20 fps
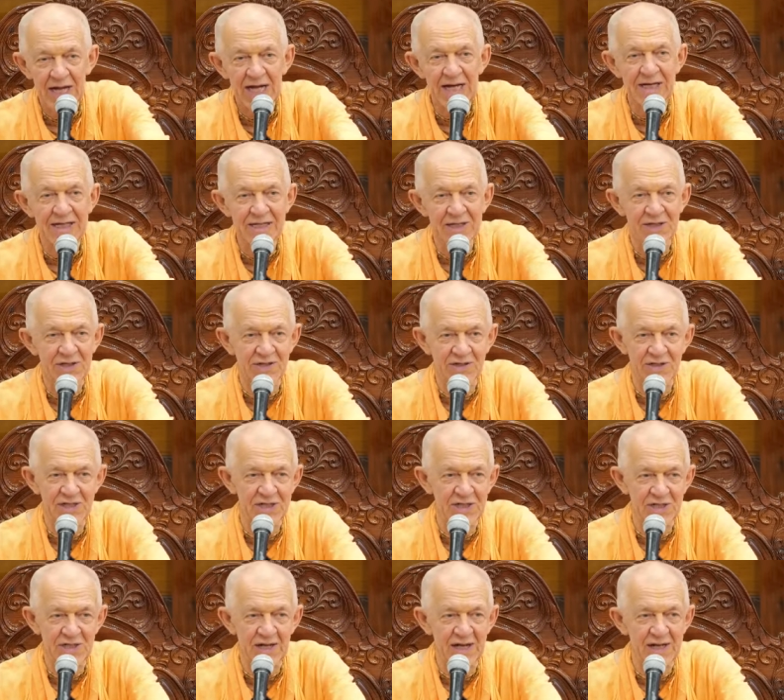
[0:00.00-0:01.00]
There is
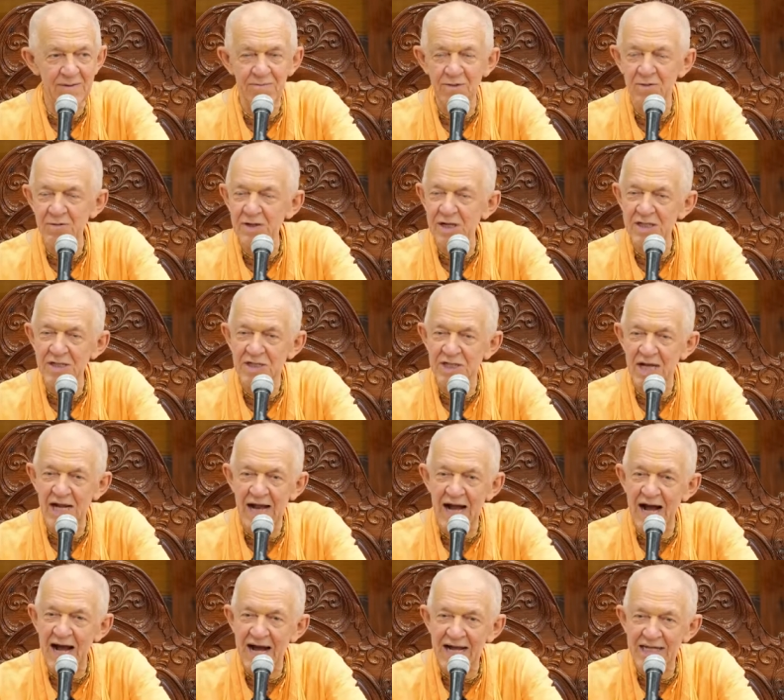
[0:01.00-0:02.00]
Krishna. He will not
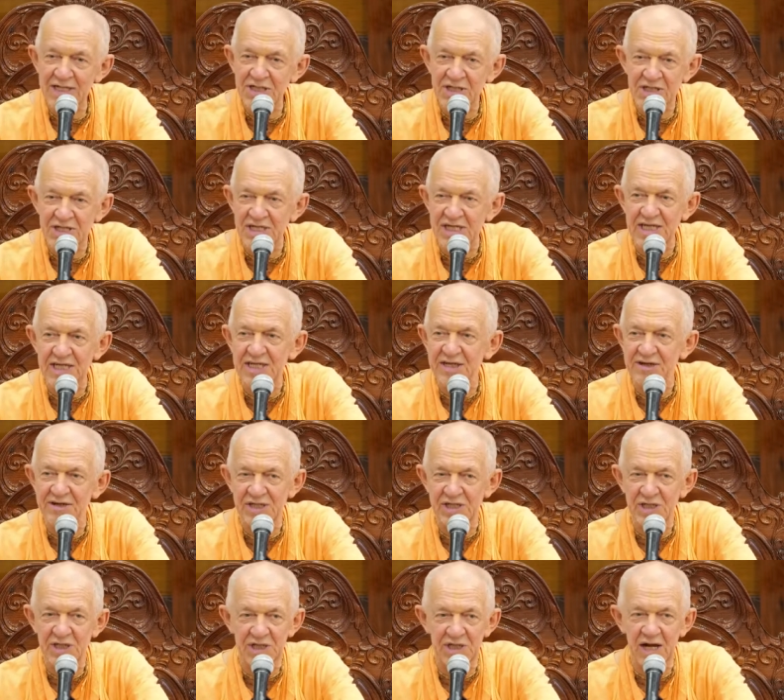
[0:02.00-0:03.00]
say, I see
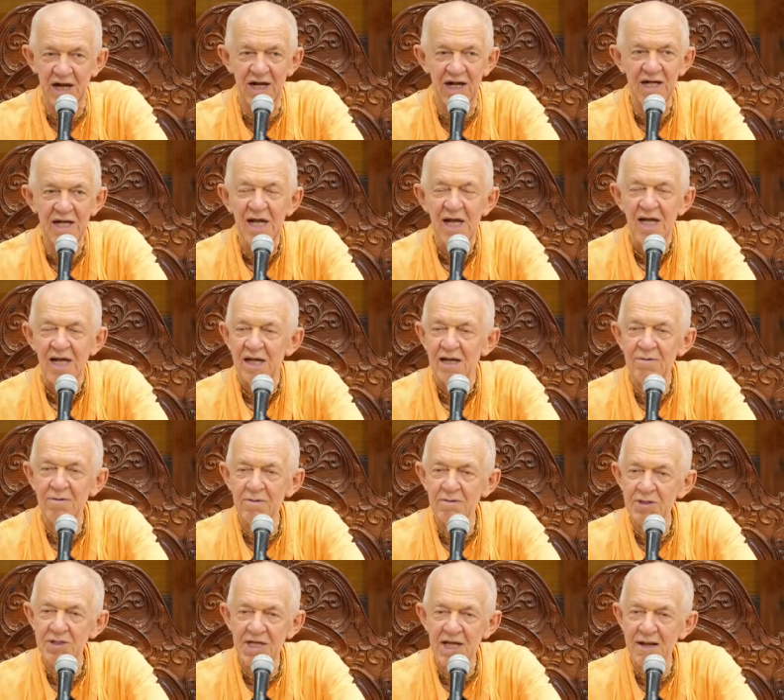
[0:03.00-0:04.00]
Krishna.
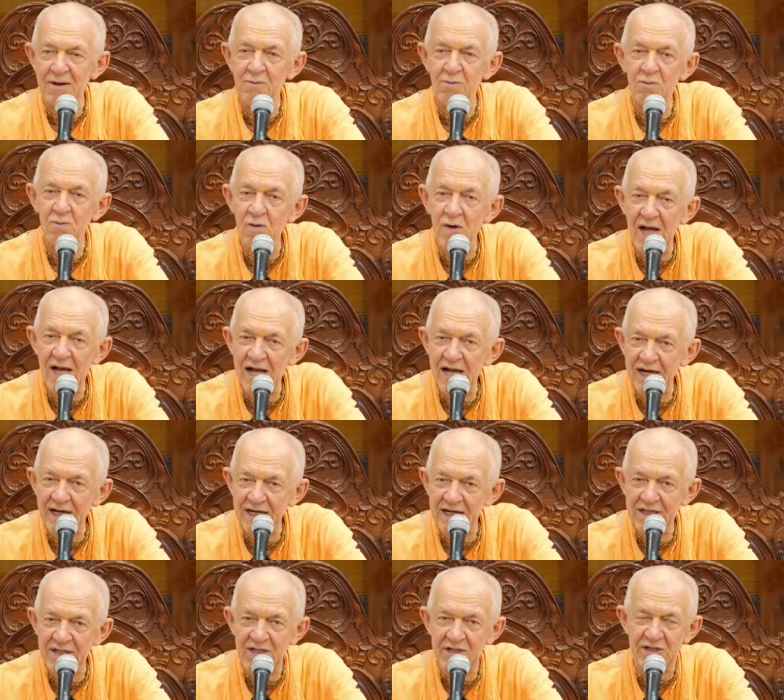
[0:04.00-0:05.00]
He will say,
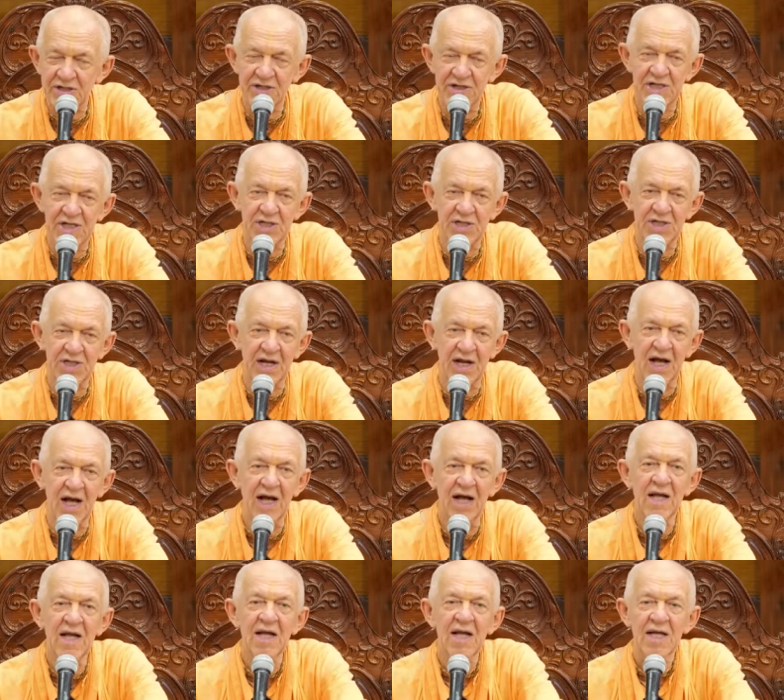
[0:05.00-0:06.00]
Where is
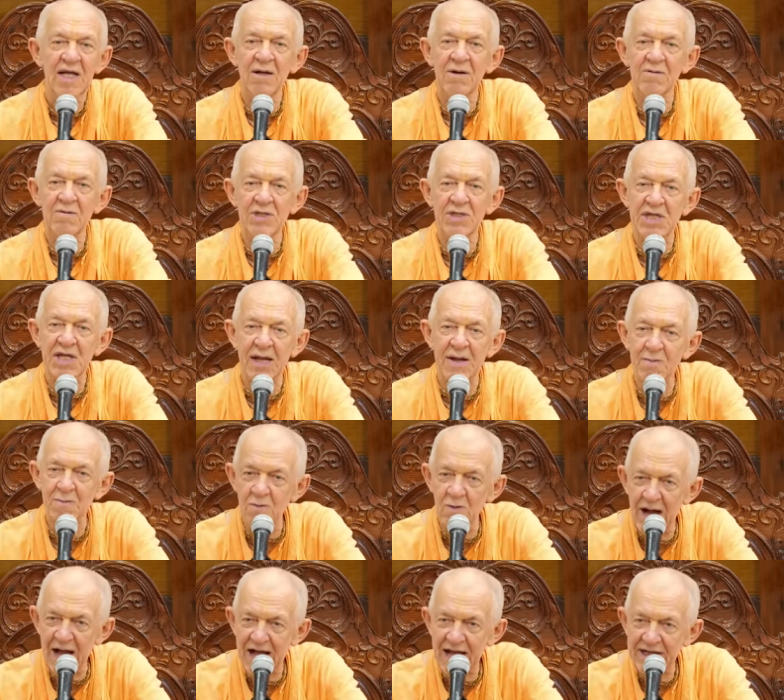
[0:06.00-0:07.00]
Krishna? He will say,
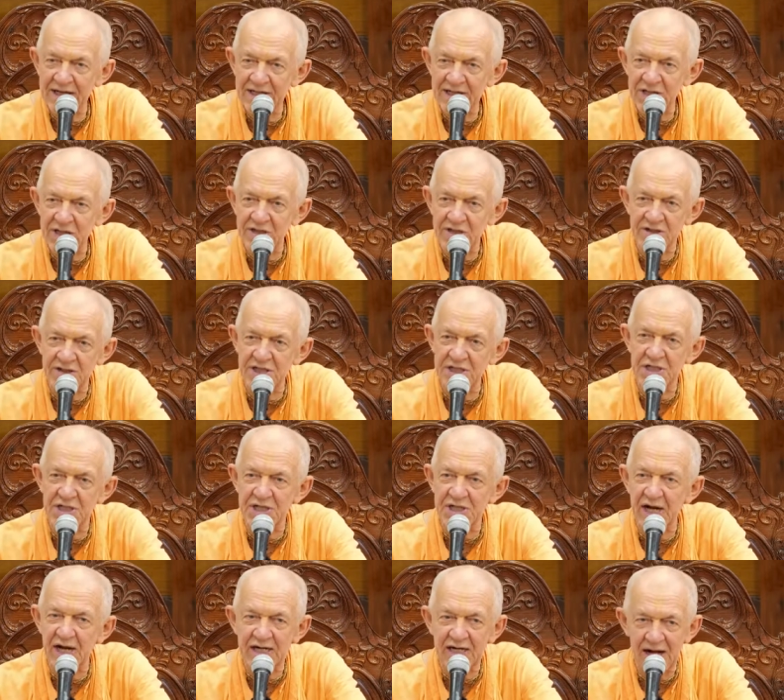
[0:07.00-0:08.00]
When is
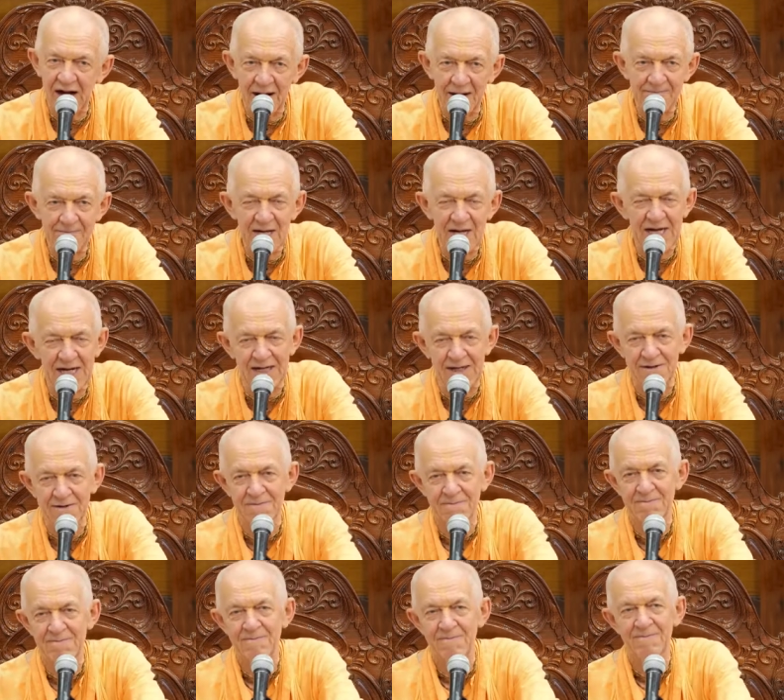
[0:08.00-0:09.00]
Krishna coming?
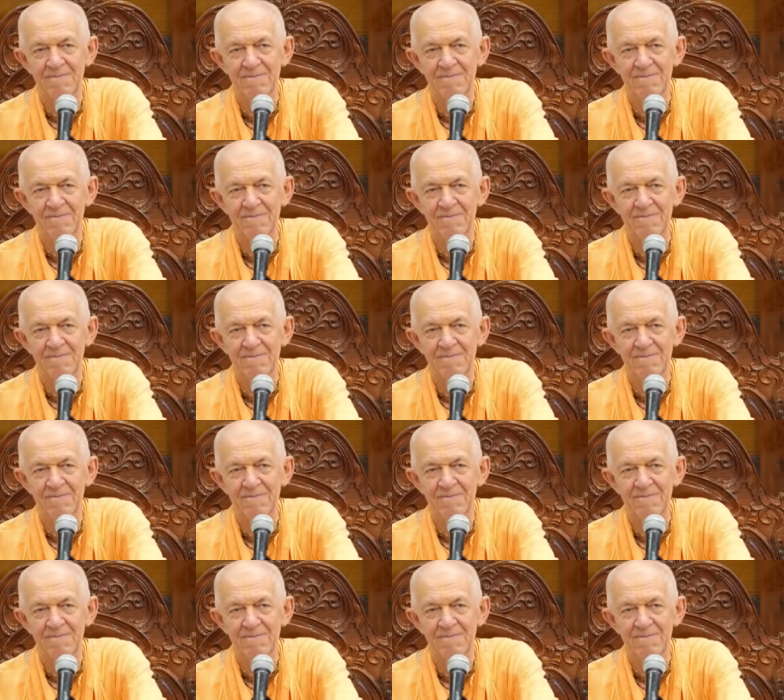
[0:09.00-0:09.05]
